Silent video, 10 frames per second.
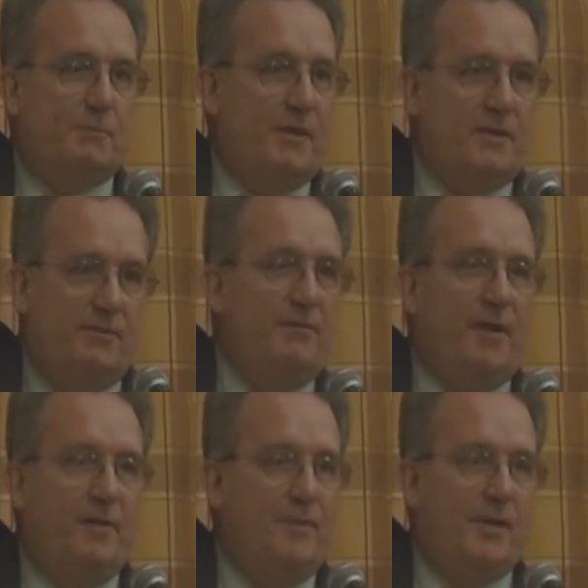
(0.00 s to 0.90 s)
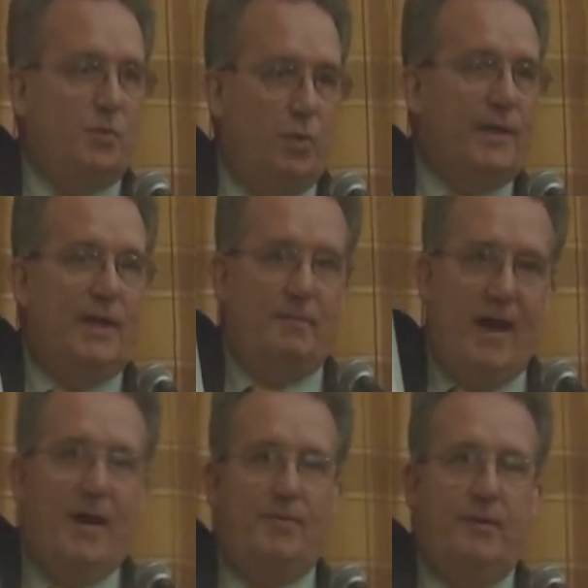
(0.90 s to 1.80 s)
spent 75 minutes working in
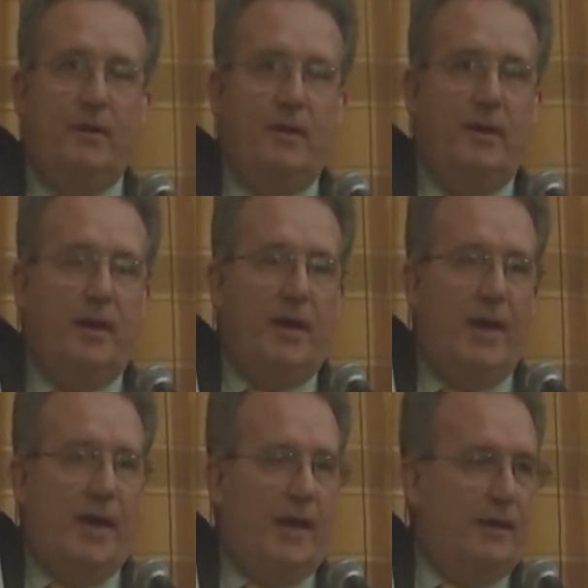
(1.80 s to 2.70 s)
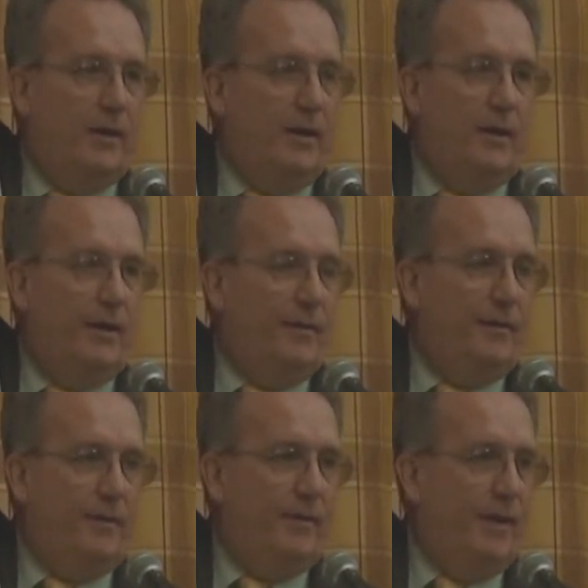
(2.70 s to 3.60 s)
math. And
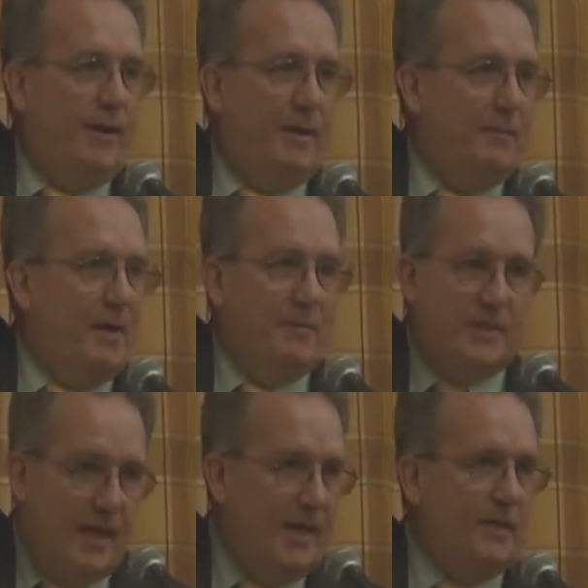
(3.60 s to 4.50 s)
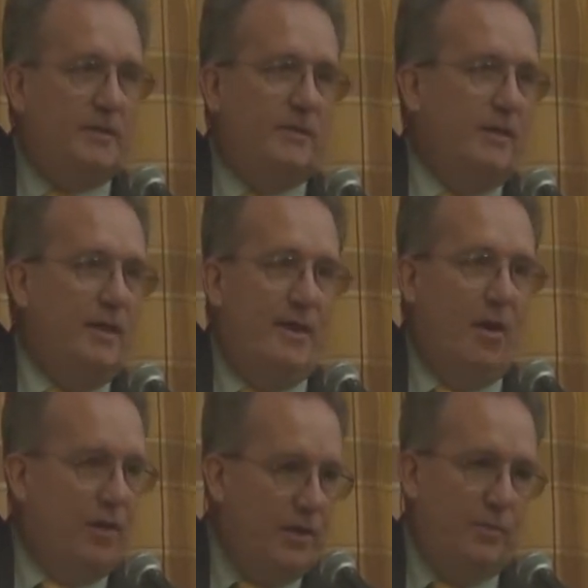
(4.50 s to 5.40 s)
they made mistakes, and they
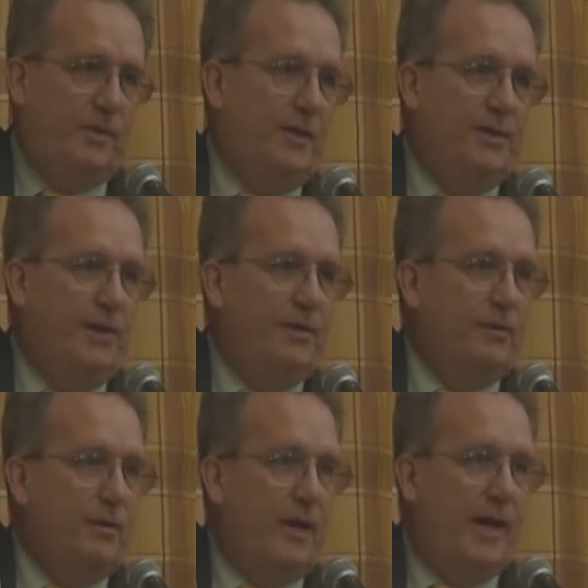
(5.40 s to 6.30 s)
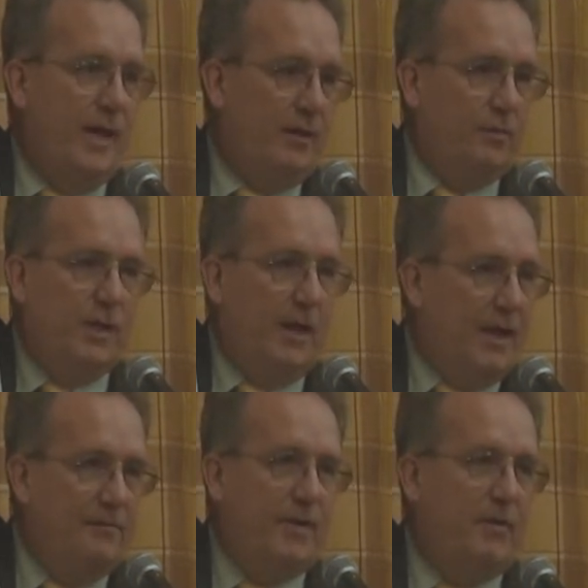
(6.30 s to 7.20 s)
argued with each other, and there was a
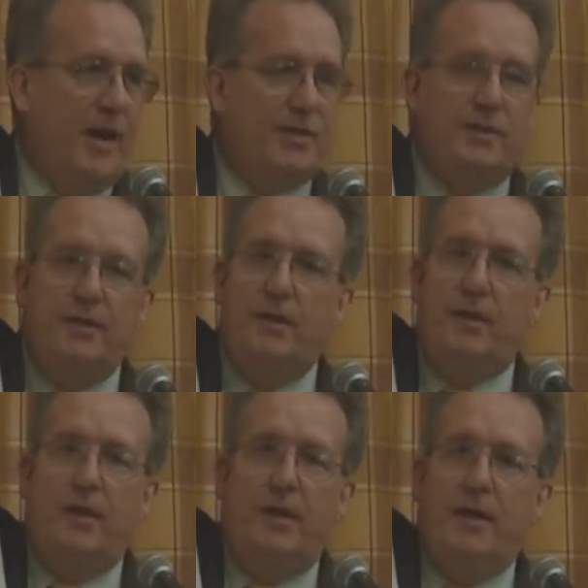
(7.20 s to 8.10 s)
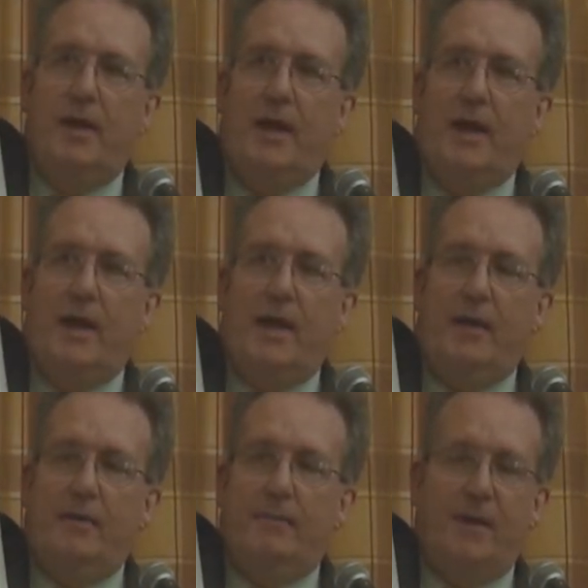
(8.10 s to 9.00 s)
lot of interaction.
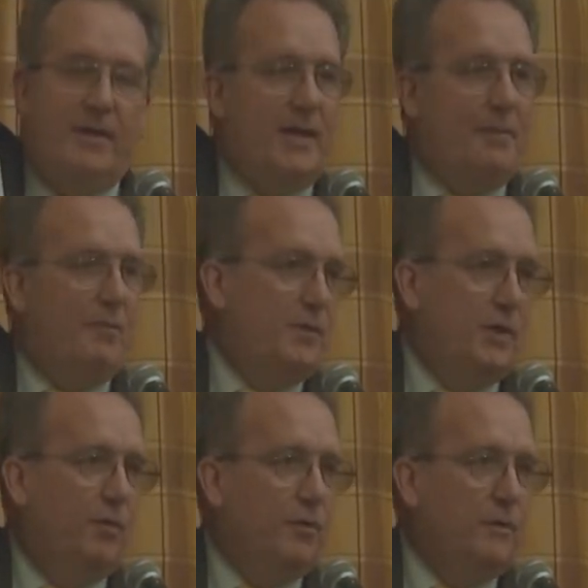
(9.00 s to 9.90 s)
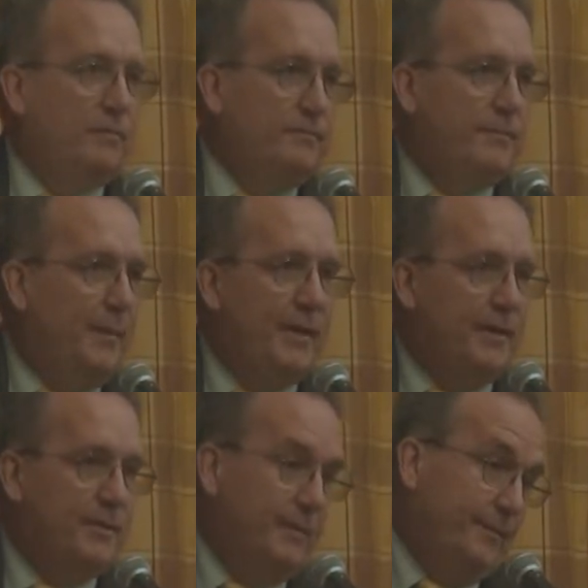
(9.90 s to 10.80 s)
And by the time it was over,
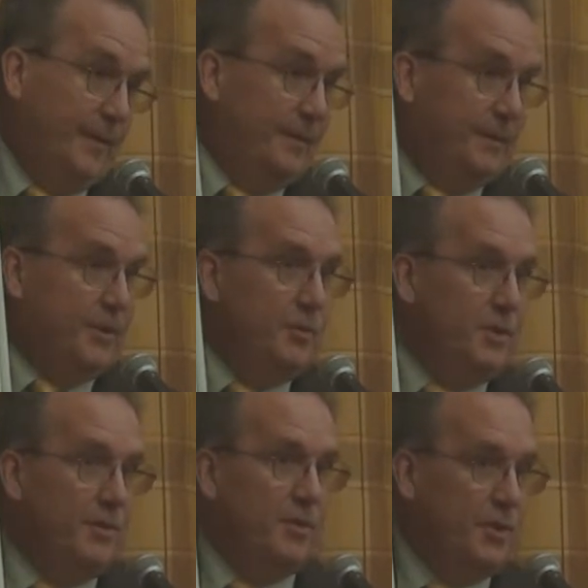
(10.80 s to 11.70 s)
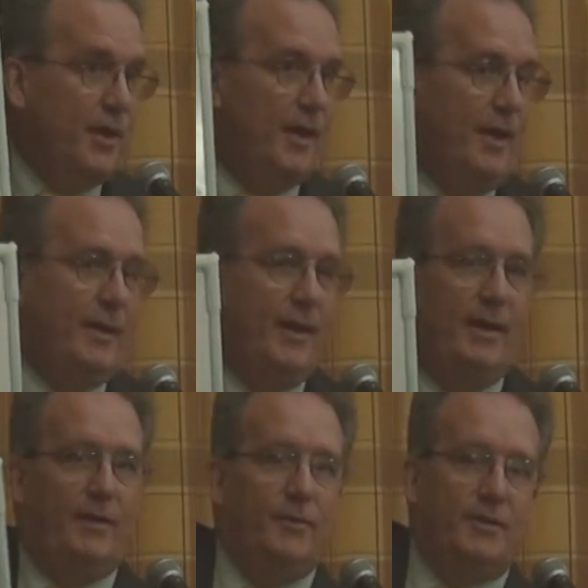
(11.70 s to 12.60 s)
the students understood it.
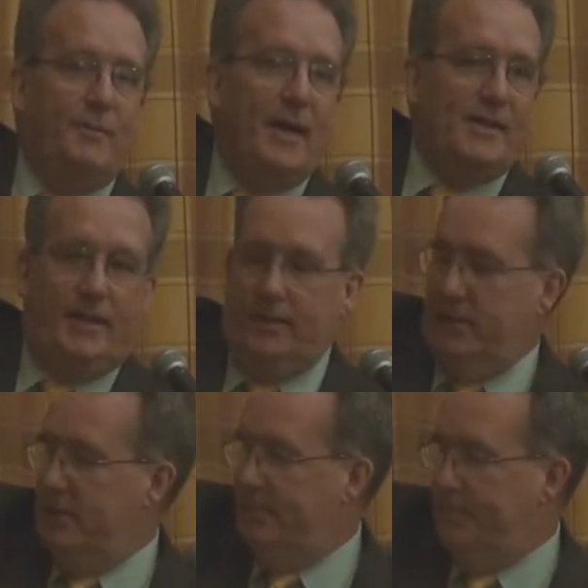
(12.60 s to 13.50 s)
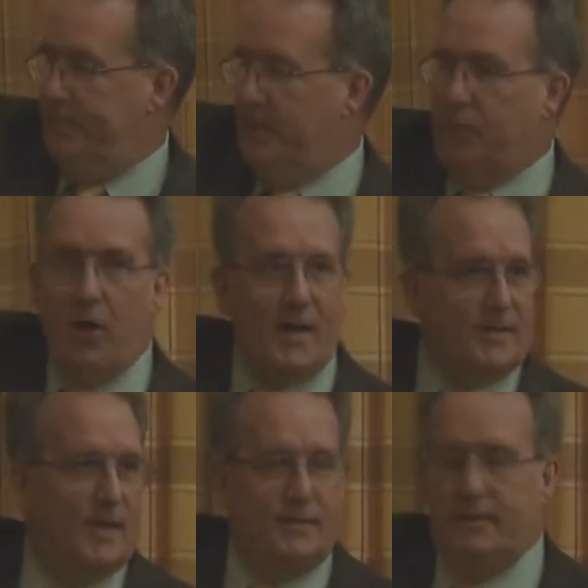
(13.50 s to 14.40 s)
And it was amazing, the
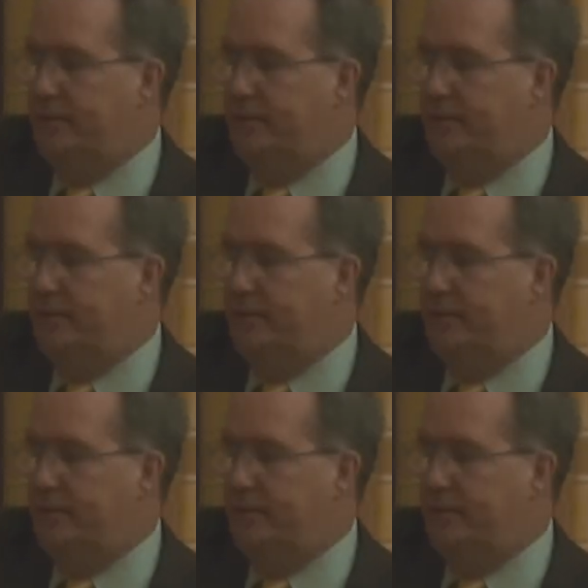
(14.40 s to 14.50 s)
process.